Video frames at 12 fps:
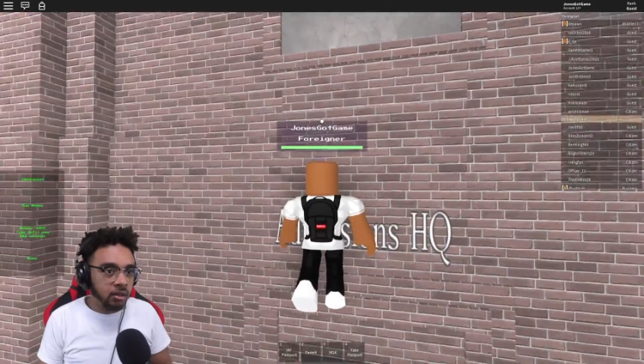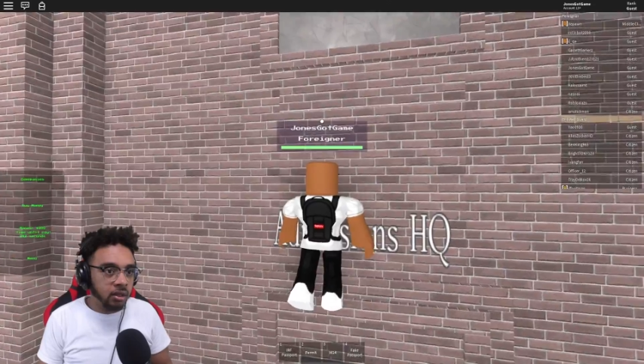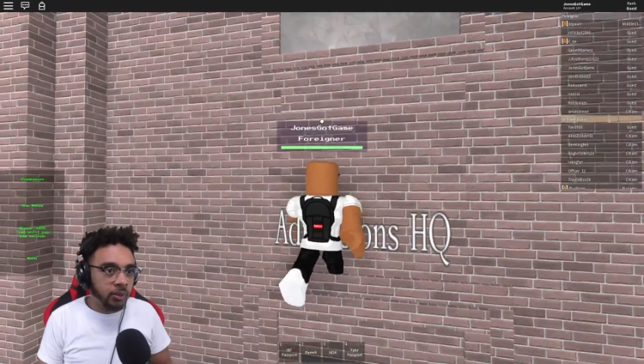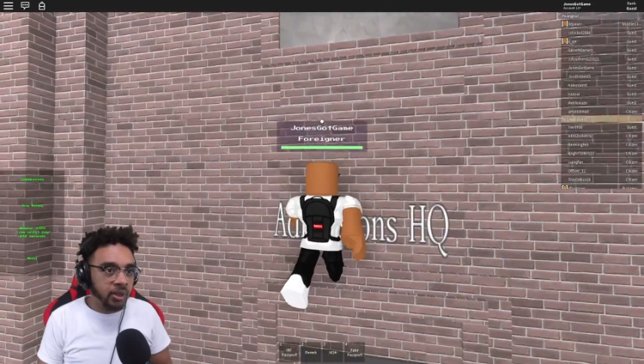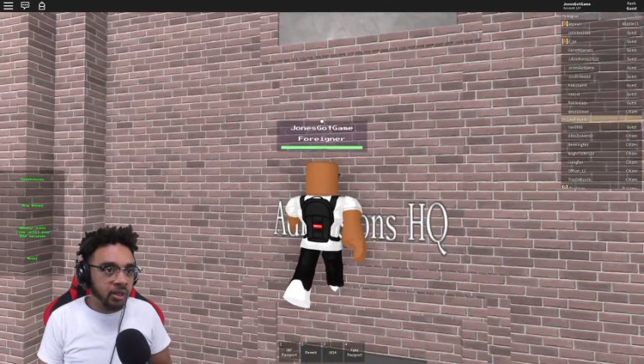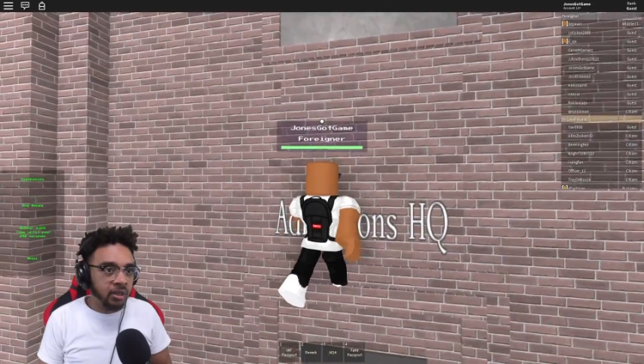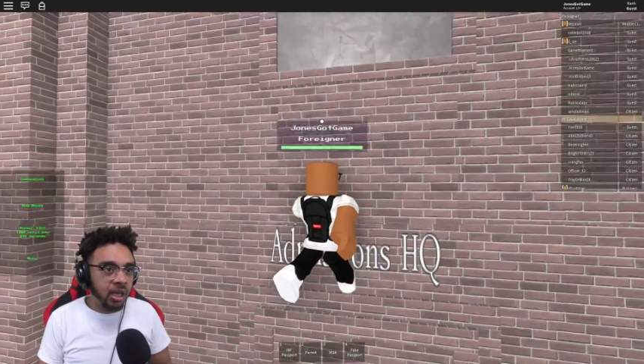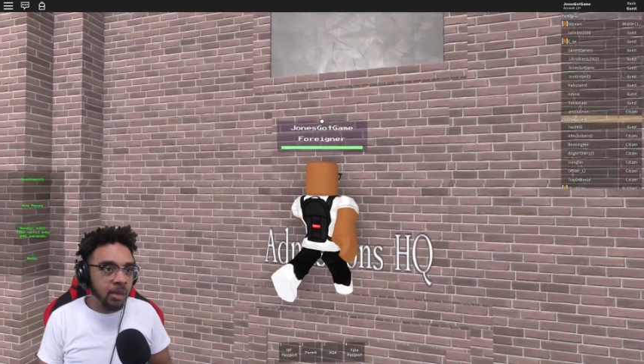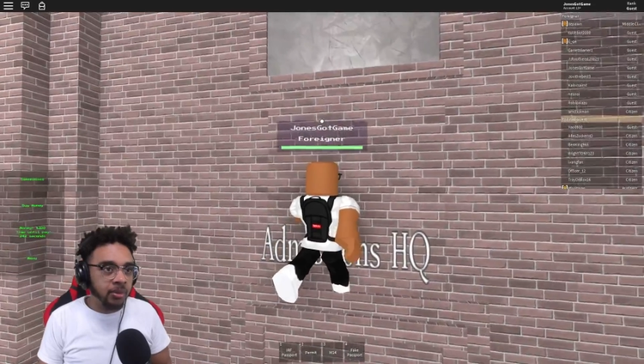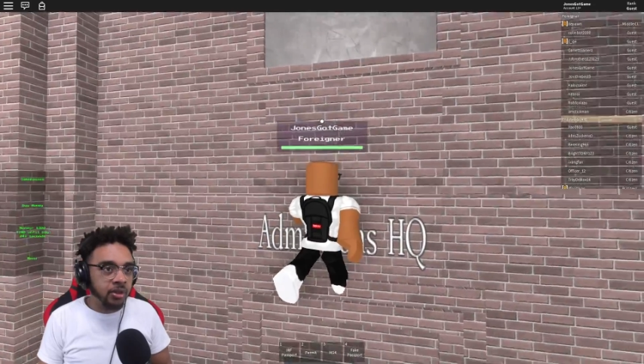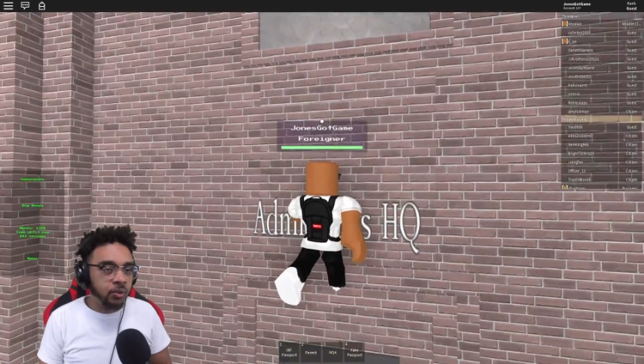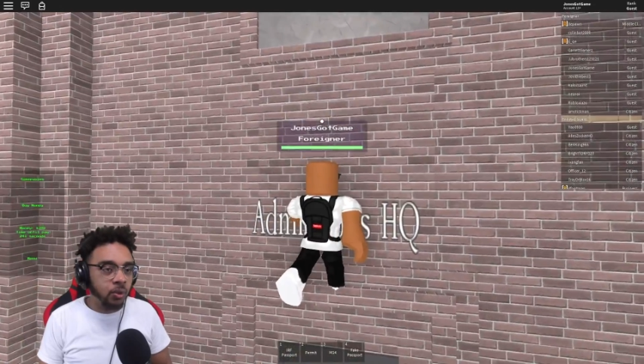We can climb
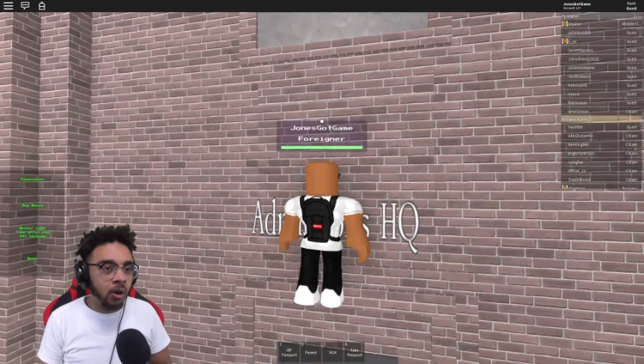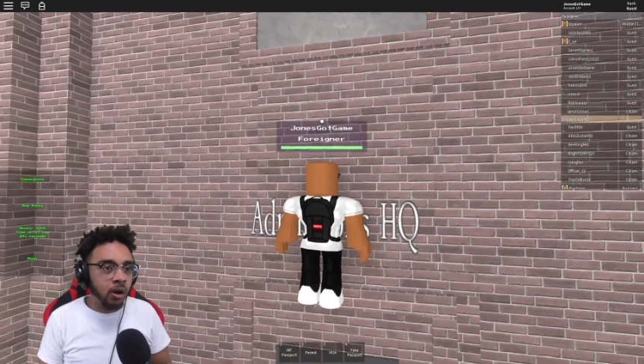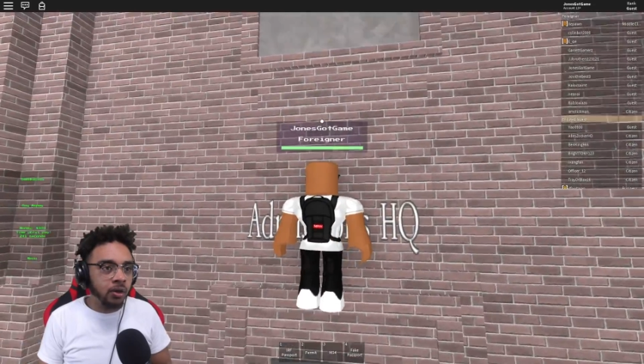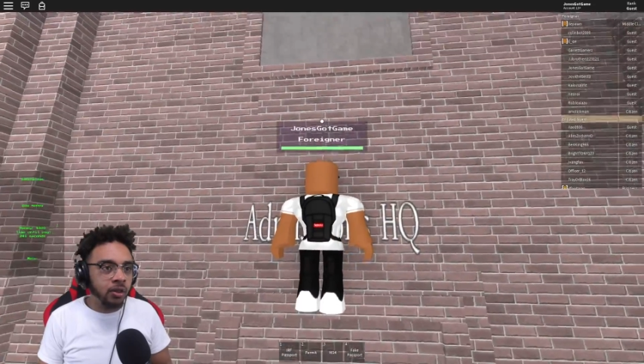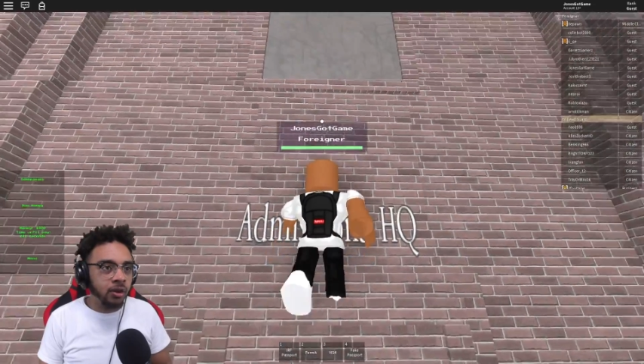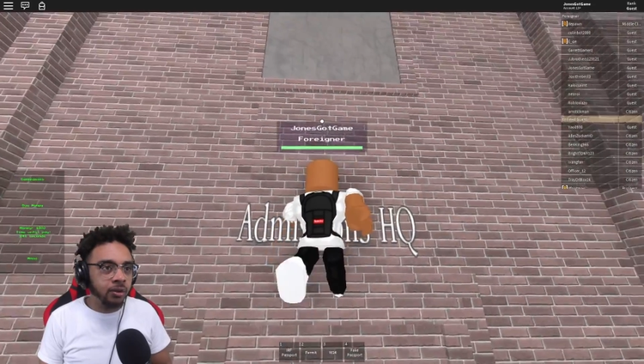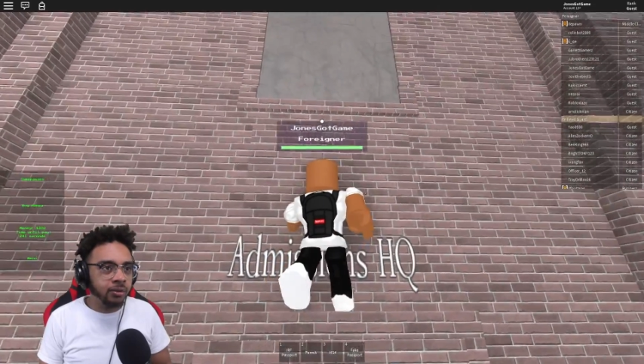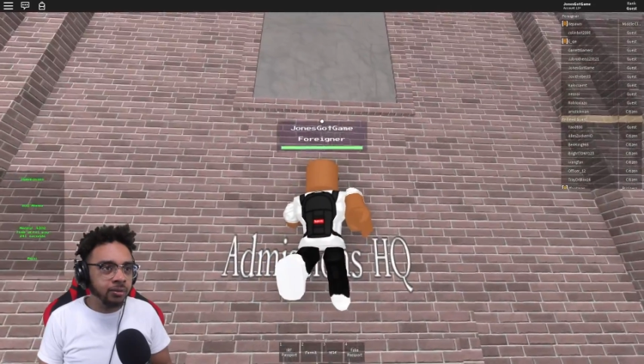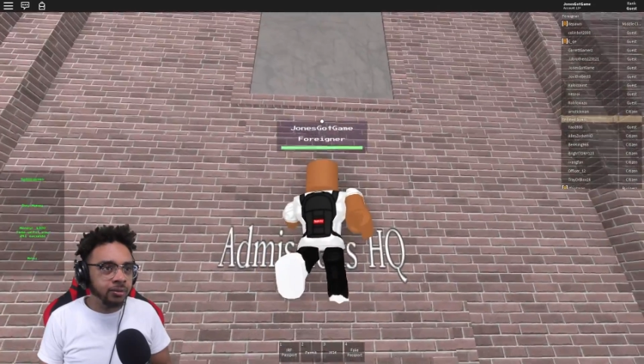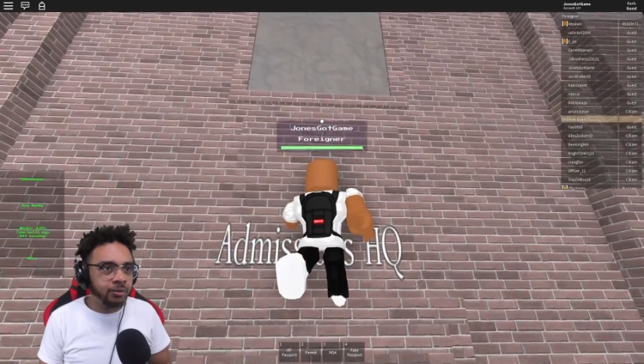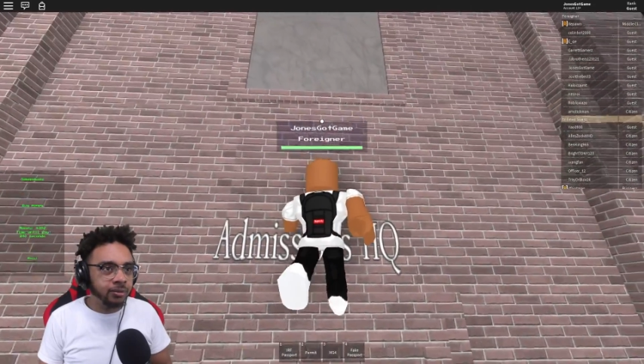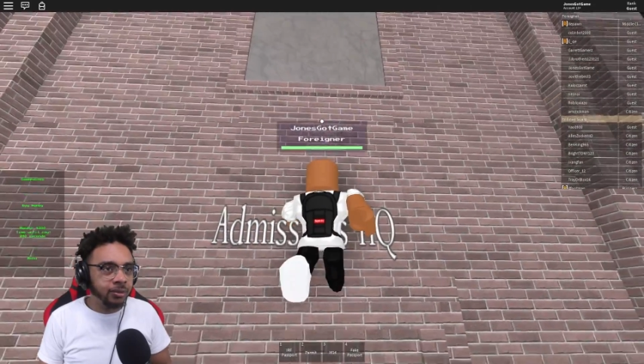this wall though.
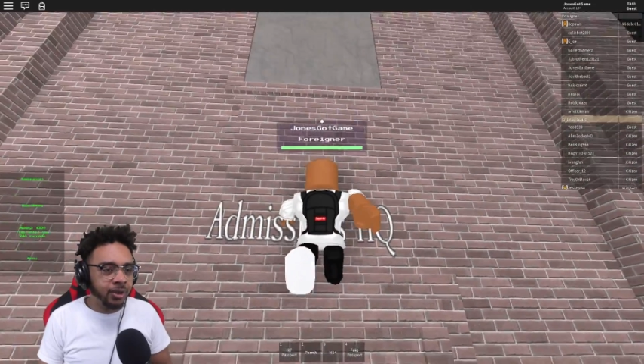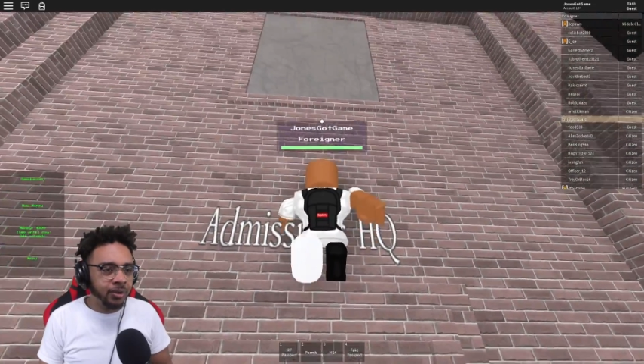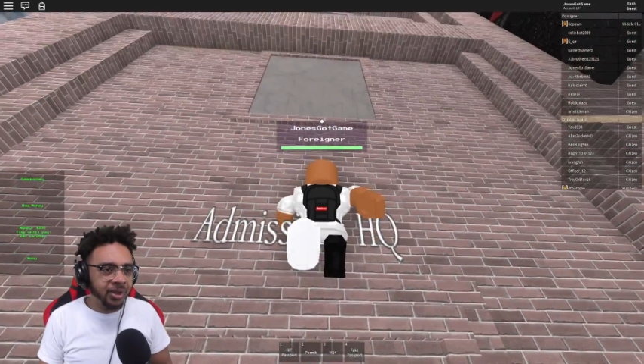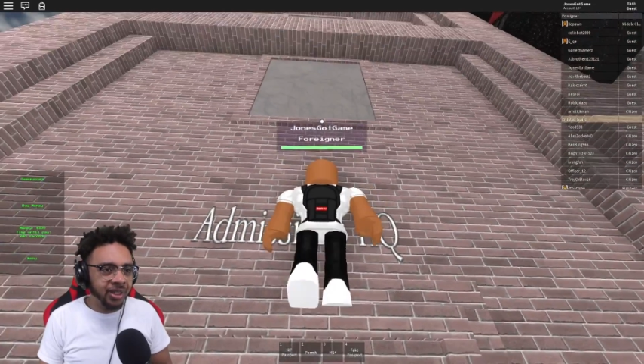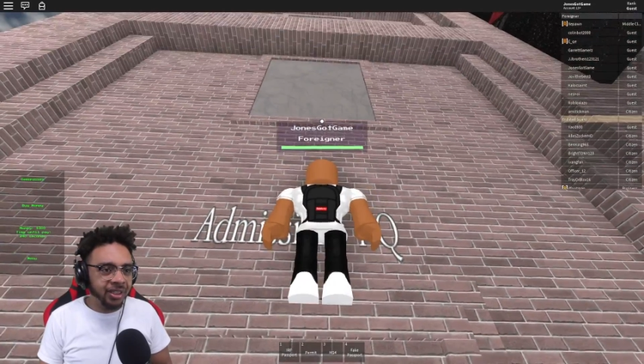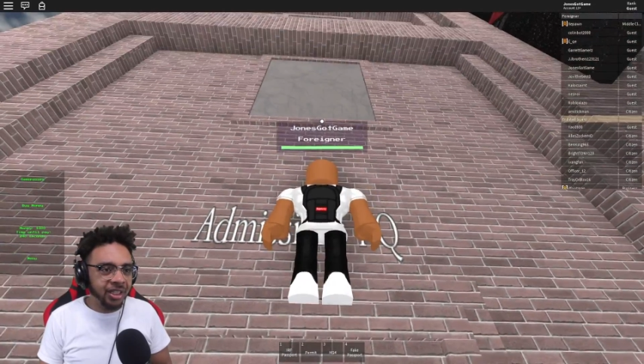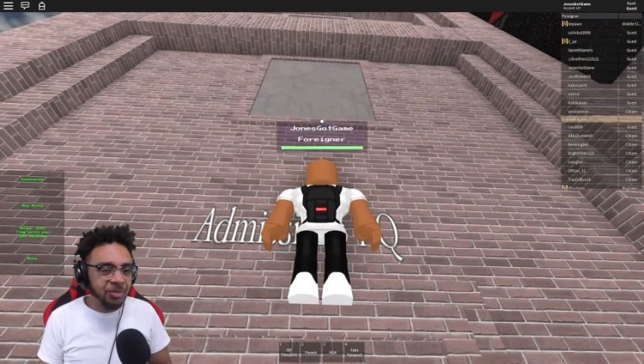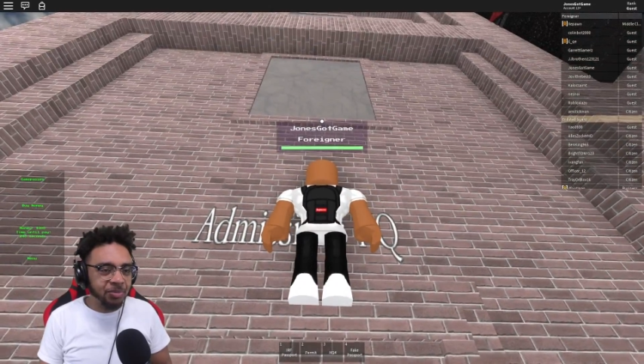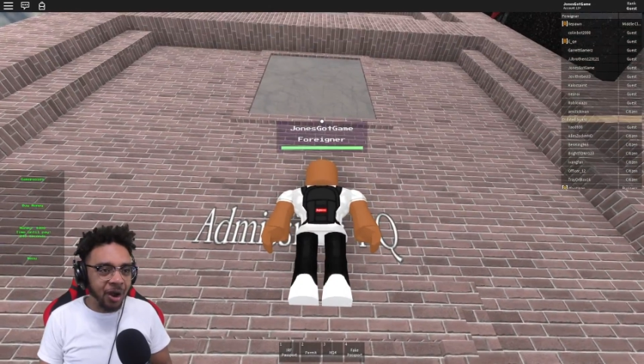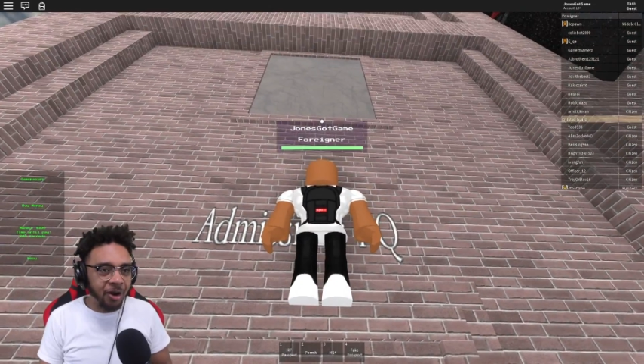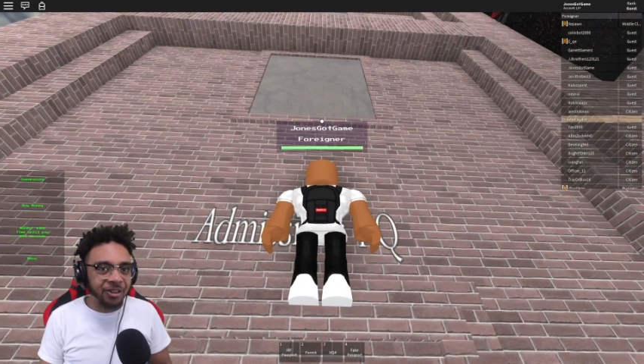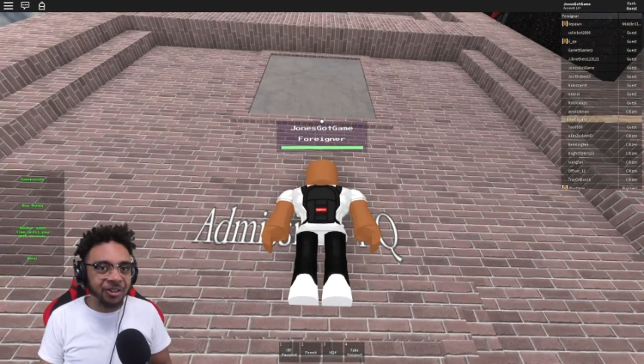Where do we get these
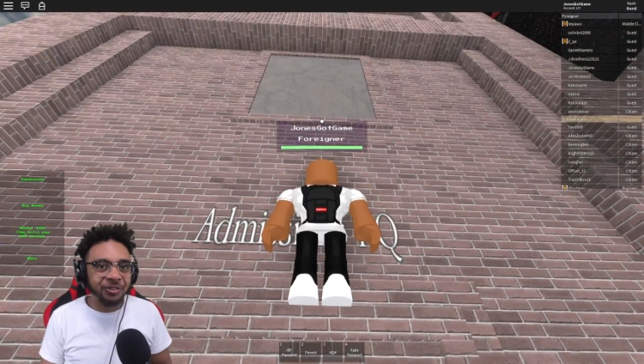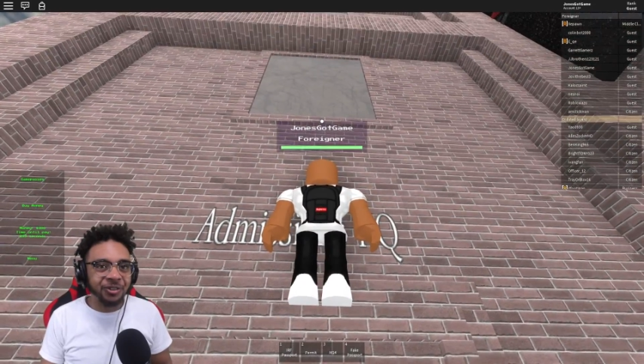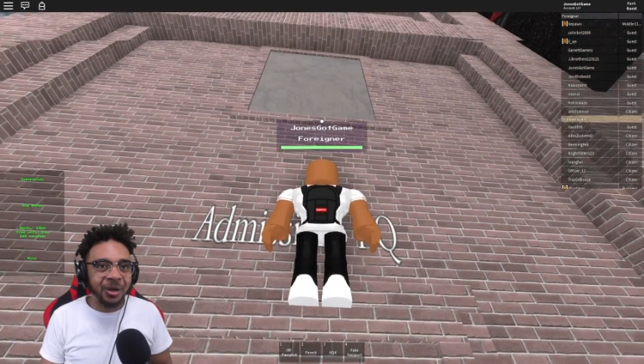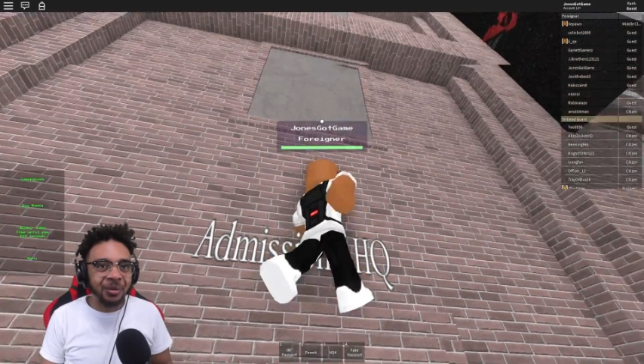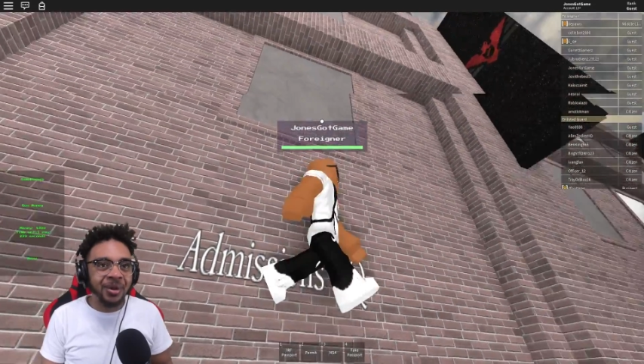powers from?